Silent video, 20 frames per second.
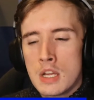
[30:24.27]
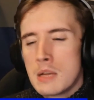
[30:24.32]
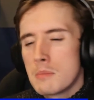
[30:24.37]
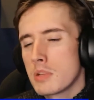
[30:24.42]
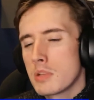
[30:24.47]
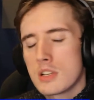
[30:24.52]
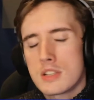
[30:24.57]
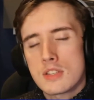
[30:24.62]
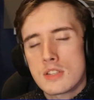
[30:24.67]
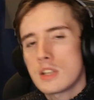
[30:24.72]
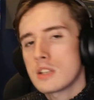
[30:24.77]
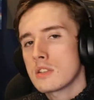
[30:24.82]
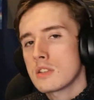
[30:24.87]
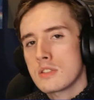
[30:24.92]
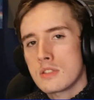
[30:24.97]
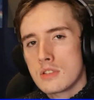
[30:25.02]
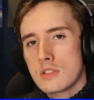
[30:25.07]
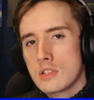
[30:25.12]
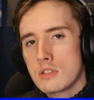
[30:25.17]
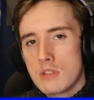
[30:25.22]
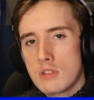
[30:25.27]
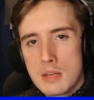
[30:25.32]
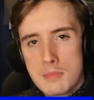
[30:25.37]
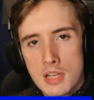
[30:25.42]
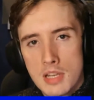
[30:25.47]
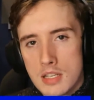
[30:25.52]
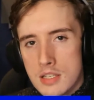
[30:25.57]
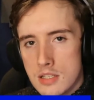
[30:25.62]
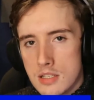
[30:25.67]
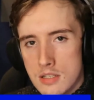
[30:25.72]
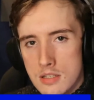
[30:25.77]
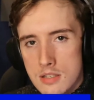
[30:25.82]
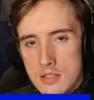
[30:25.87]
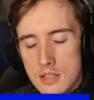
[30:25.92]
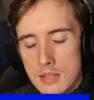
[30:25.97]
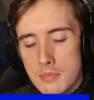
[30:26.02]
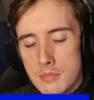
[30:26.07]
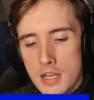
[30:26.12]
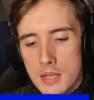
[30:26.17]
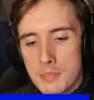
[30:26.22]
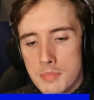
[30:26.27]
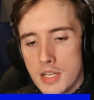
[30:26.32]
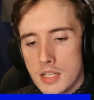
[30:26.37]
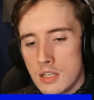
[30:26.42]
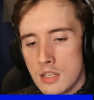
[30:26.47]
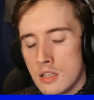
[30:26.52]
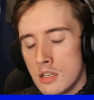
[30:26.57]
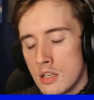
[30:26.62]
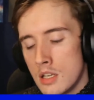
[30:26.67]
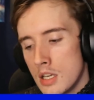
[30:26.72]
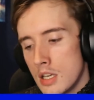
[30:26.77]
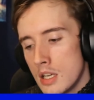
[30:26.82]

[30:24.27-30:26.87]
Because that doesn't scream innocence, in my opinion.